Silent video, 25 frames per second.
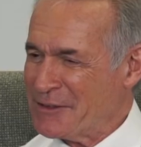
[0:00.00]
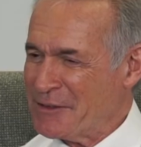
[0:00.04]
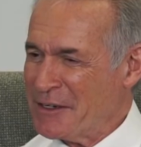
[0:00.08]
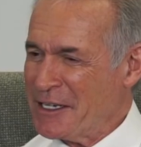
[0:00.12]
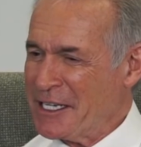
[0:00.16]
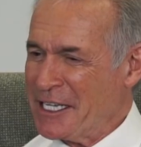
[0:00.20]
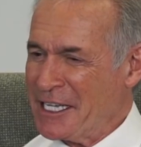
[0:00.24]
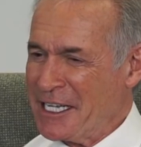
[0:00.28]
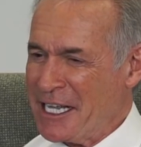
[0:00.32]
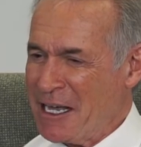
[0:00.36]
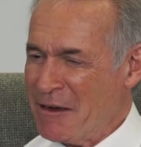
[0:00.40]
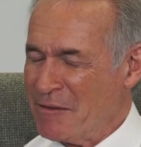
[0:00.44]

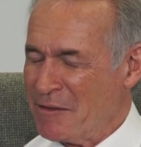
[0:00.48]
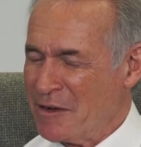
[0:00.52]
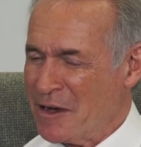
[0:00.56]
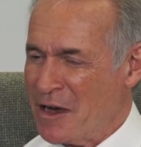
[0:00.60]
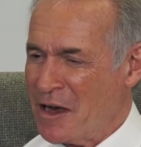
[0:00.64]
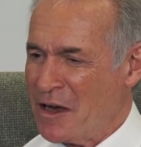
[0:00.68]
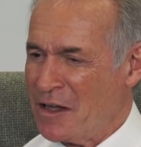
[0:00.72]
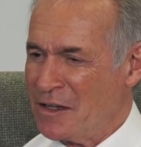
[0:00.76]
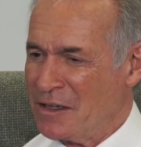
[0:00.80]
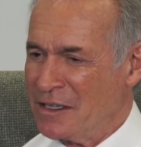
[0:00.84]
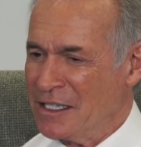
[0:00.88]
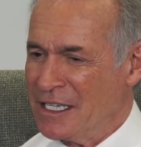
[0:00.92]
drinking
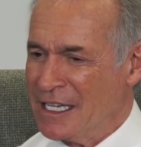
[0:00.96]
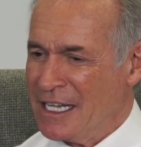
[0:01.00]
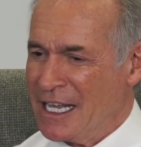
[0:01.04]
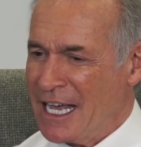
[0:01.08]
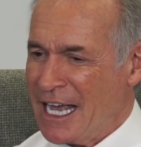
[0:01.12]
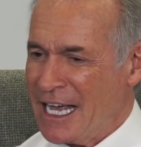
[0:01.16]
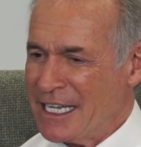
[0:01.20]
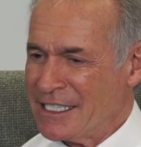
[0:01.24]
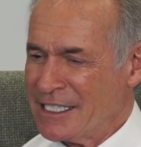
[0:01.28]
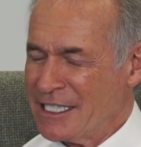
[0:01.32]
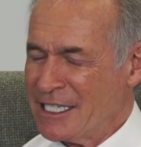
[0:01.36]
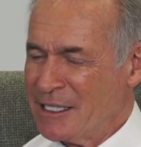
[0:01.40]
alcohol
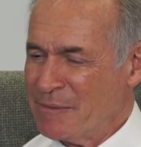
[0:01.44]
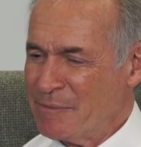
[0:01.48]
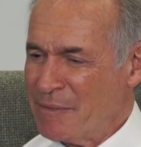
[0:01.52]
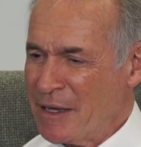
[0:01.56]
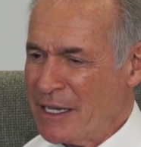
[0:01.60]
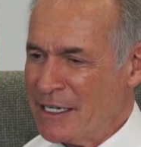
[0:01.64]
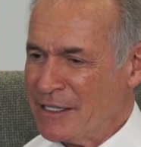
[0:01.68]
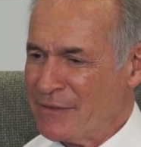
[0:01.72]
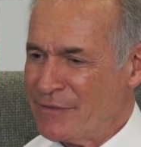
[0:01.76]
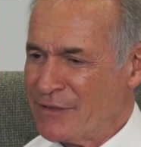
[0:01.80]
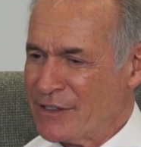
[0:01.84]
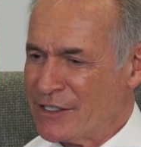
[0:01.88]
has any
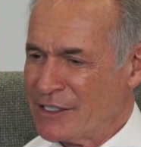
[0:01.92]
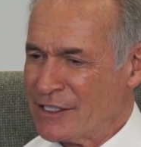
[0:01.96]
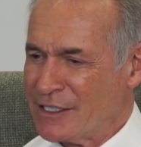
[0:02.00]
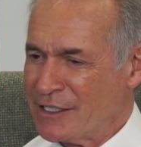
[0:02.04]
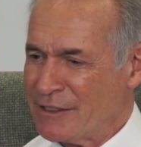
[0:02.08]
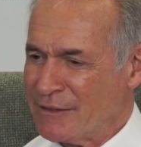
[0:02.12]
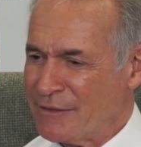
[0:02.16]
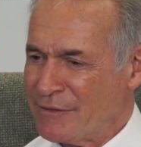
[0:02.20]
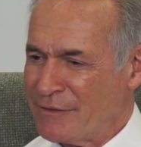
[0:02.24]
beneficial